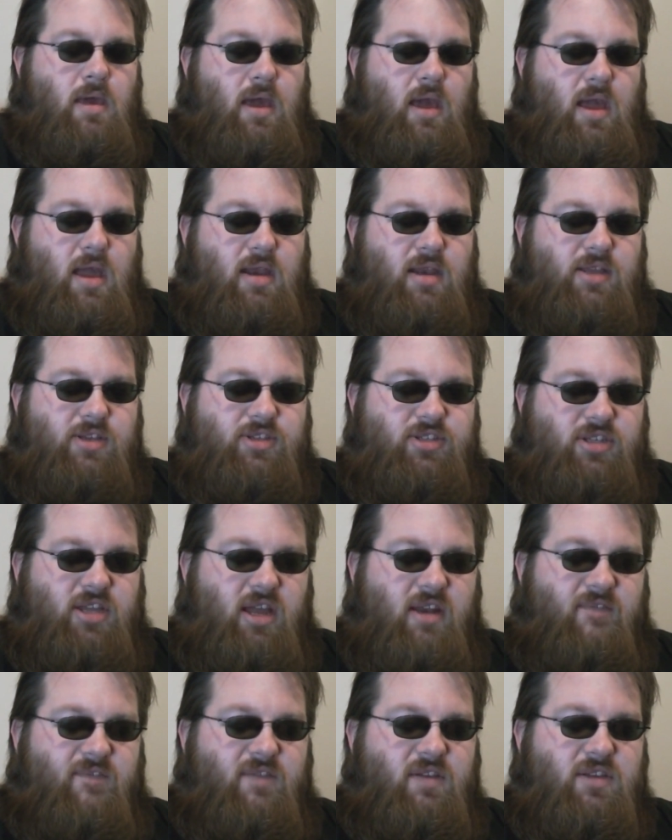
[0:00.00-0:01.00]
And it just
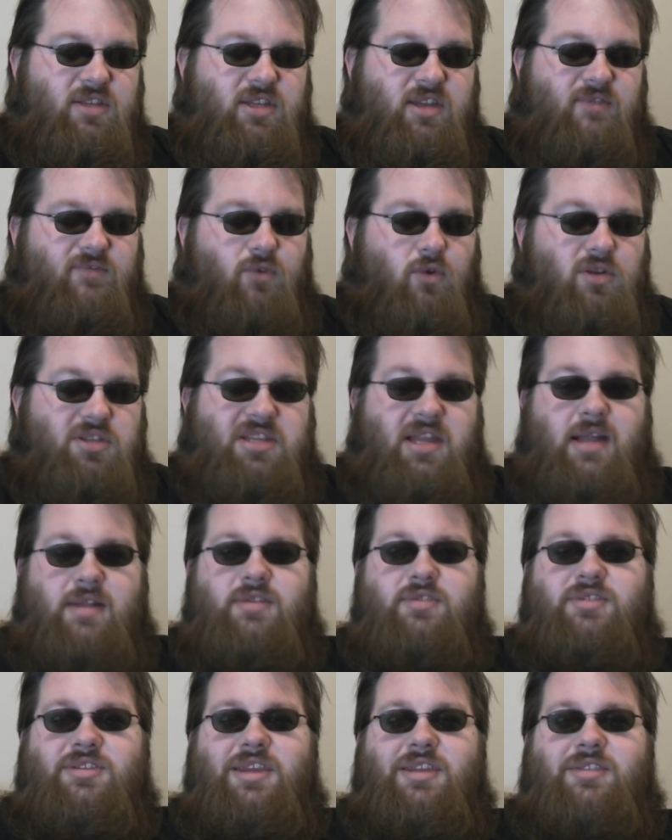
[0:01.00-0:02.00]
kind of feels like voice
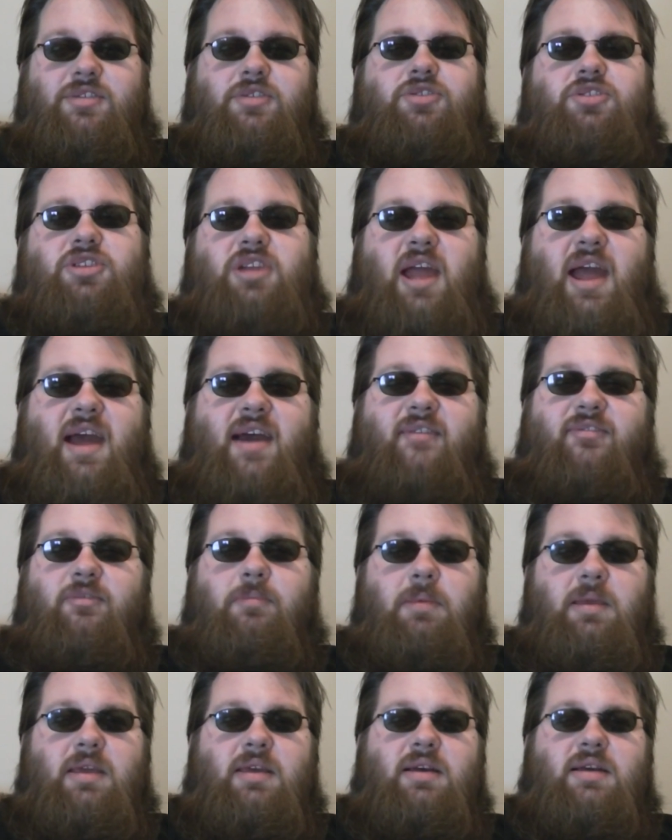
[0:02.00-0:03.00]
actors get the
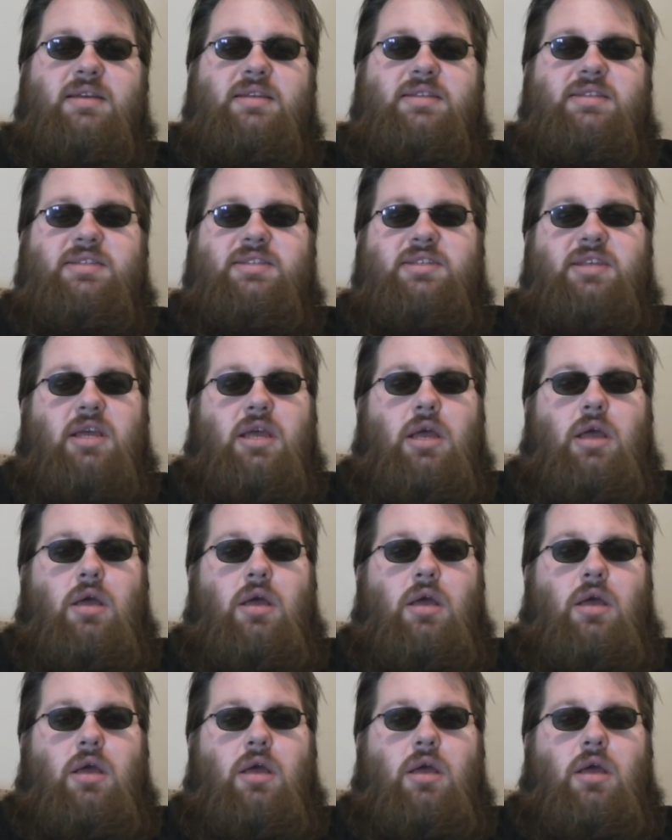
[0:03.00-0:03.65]
shaft because